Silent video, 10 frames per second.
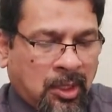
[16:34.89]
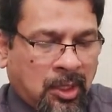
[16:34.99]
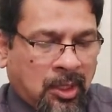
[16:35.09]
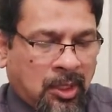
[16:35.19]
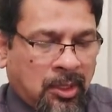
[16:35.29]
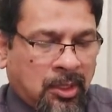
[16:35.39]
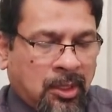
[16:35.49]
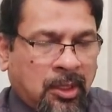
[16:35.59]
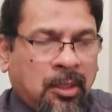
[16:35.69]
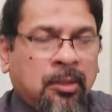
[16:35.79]
And
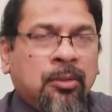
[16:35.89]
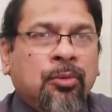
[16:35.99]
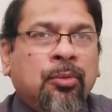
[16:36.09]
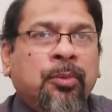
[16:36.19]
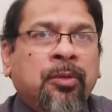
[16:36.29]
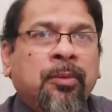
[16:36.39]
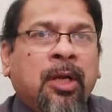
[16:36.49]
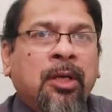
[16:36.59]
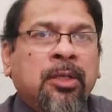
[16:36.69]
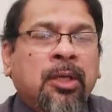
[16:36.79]
to
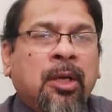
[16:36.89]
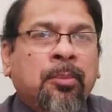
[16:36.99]
prevent